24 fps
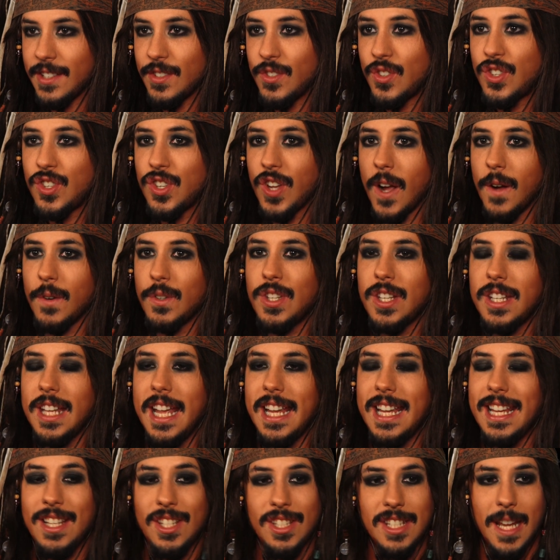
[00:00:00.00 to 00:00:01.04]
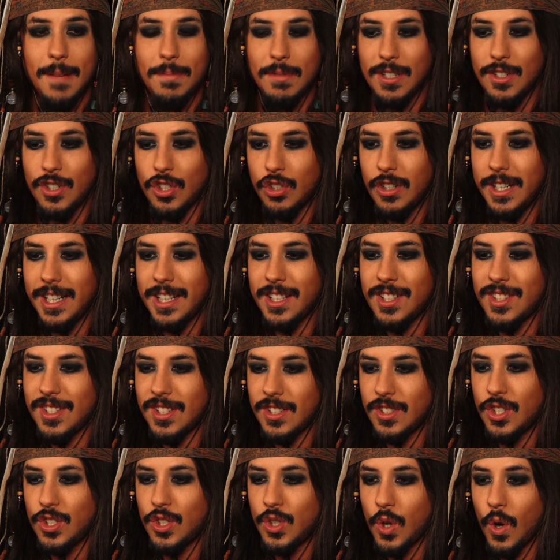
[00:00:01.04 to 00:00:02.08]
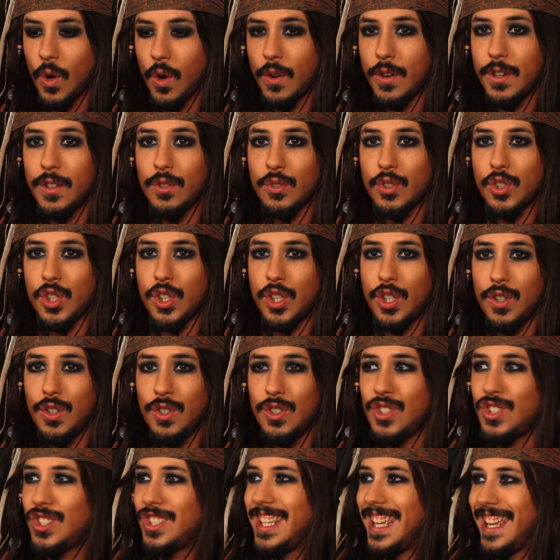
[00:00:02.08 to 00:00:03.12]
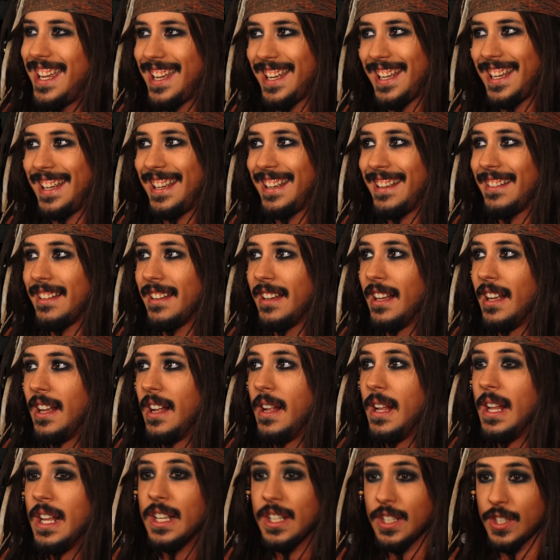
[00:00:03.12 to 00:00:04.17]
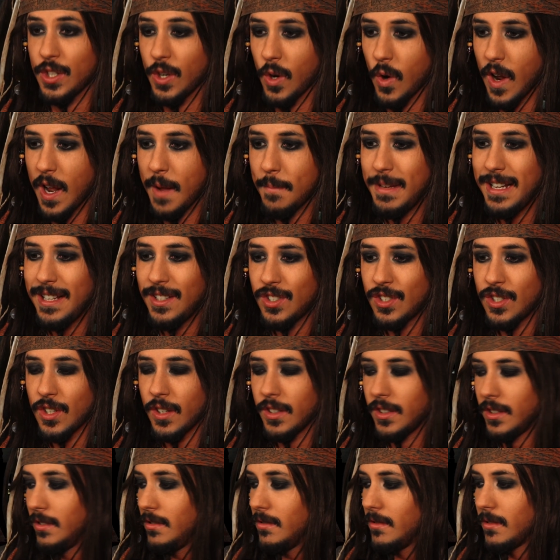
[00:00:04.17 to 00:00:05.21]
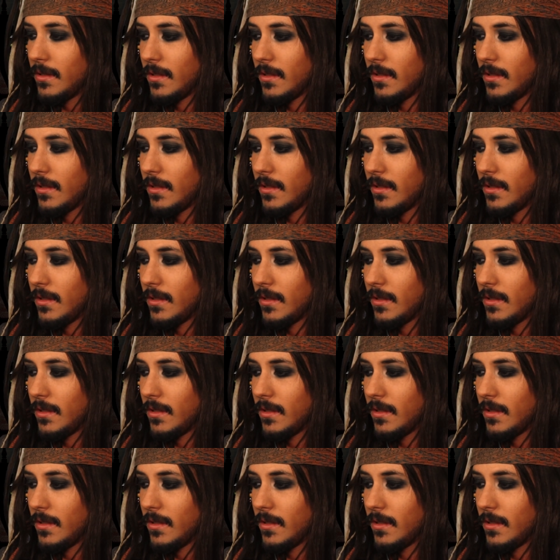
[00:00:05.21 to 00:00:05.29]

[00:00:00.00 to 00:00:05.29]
So today is Tips and Tricks Tutorial Tuesday. You know what that means, don't you?